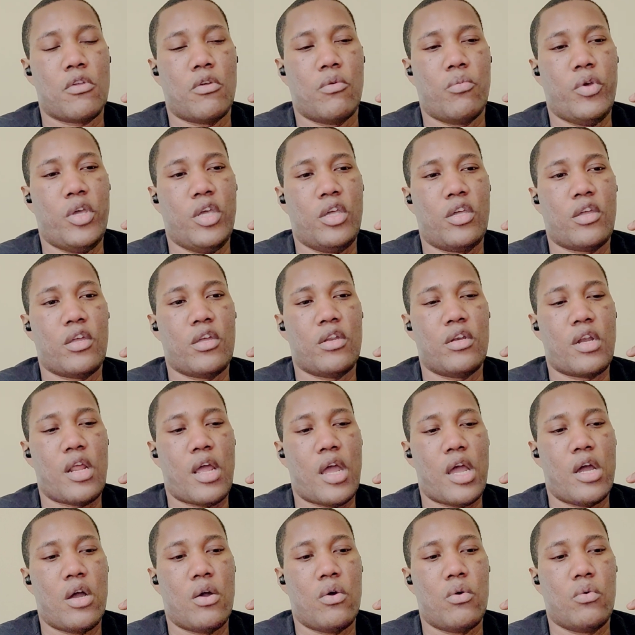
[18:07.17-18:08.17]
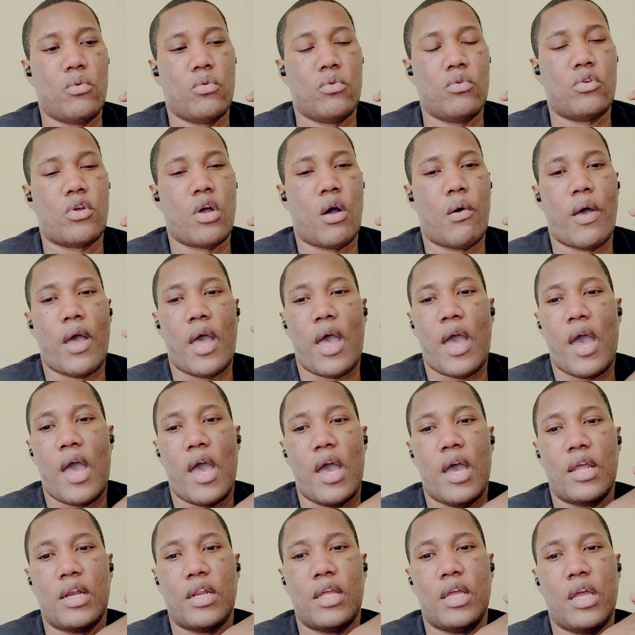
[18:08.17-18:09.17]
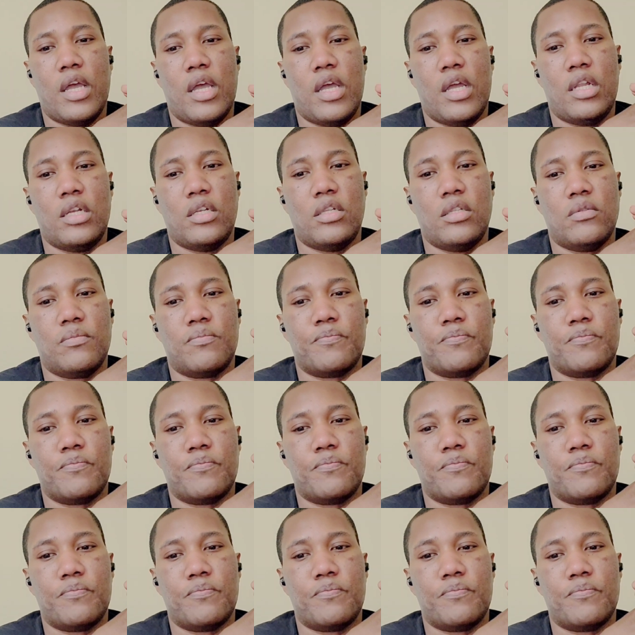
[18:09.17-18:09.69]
we can now go ahead and